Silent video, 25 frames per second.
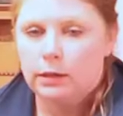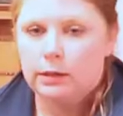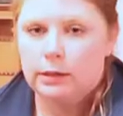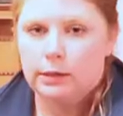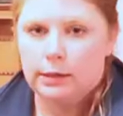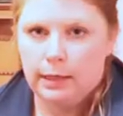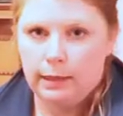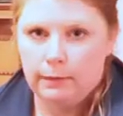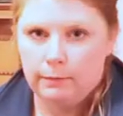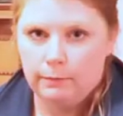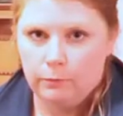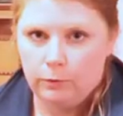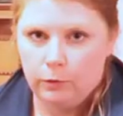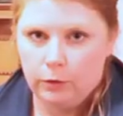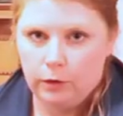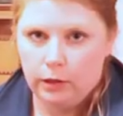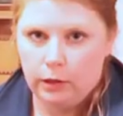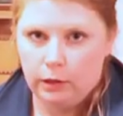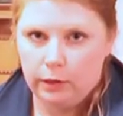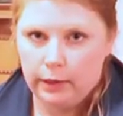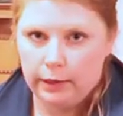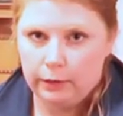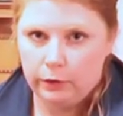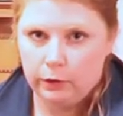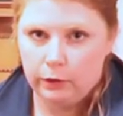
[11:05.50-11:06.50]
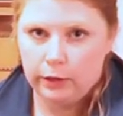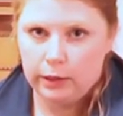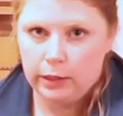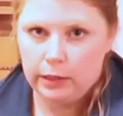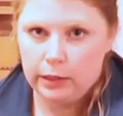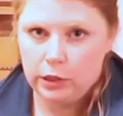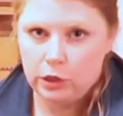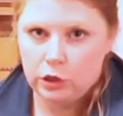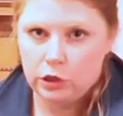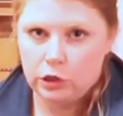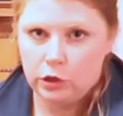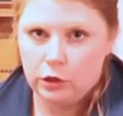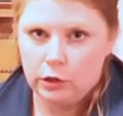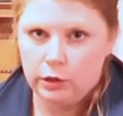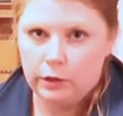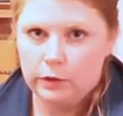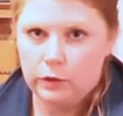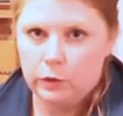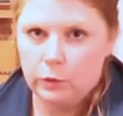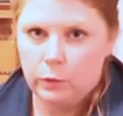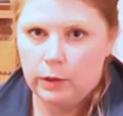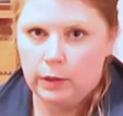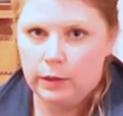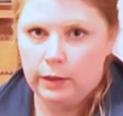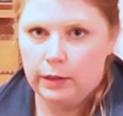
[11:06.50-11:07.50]
Same for the leather conditioner
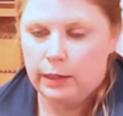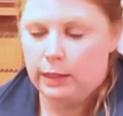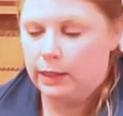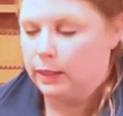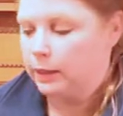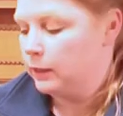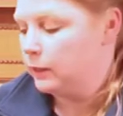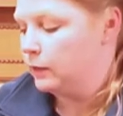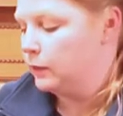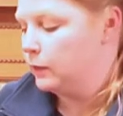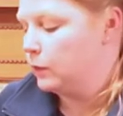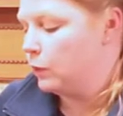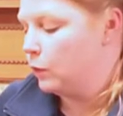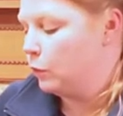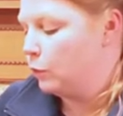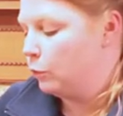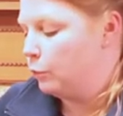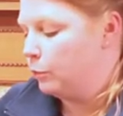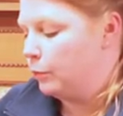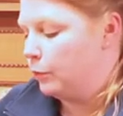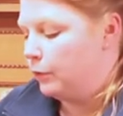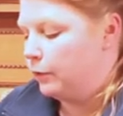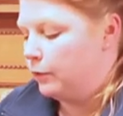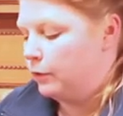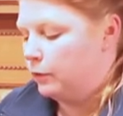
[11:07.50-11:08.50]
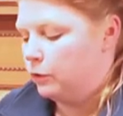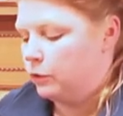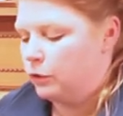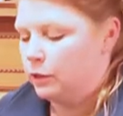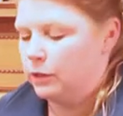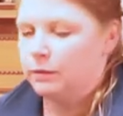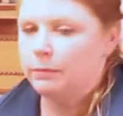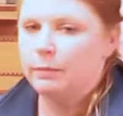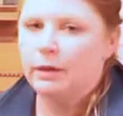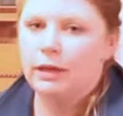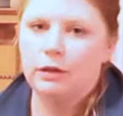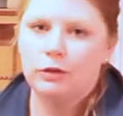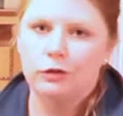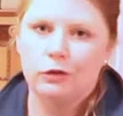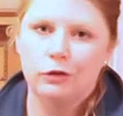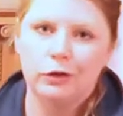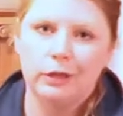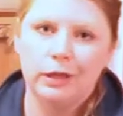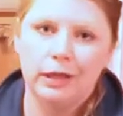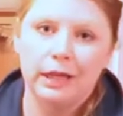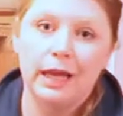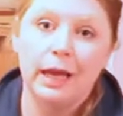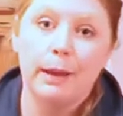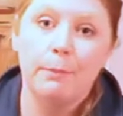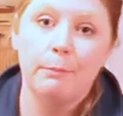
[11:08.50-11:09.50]
as with the soap. Just make sure
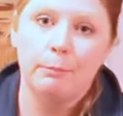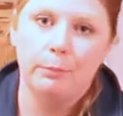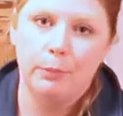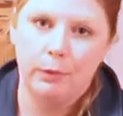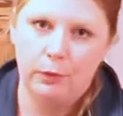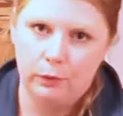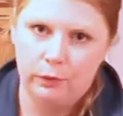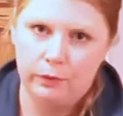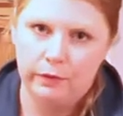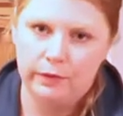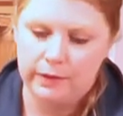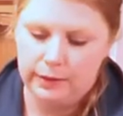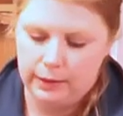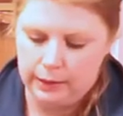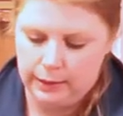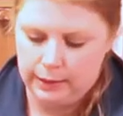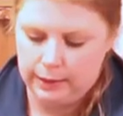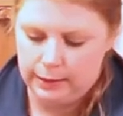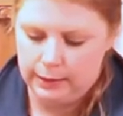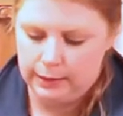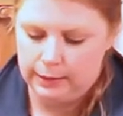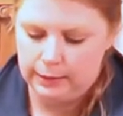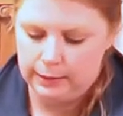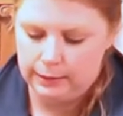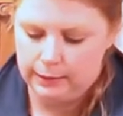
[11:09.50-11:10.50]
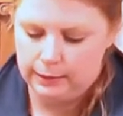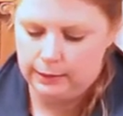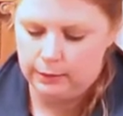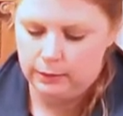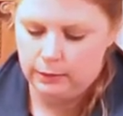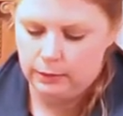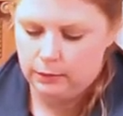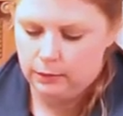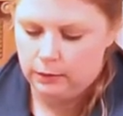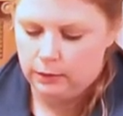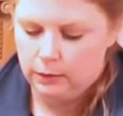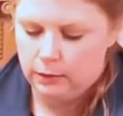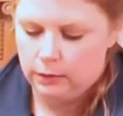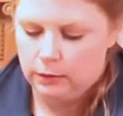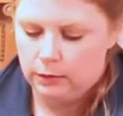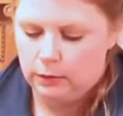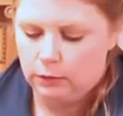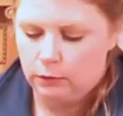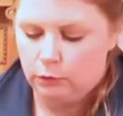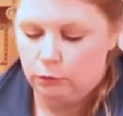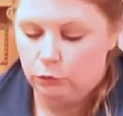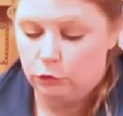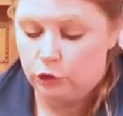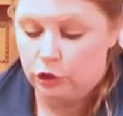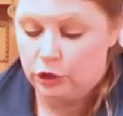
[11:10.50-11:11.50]
you get both sides.
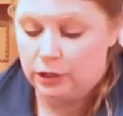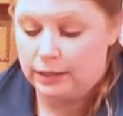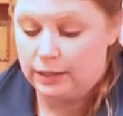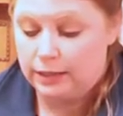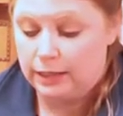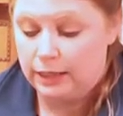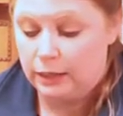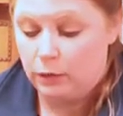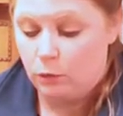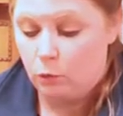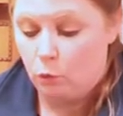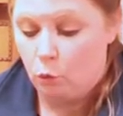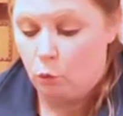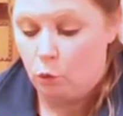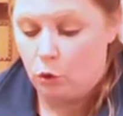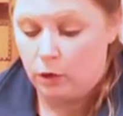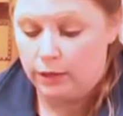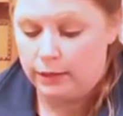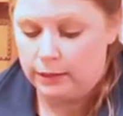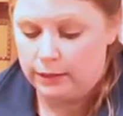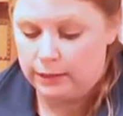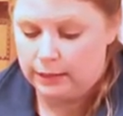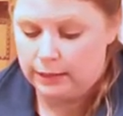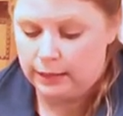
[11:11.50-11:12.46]
Don't just get one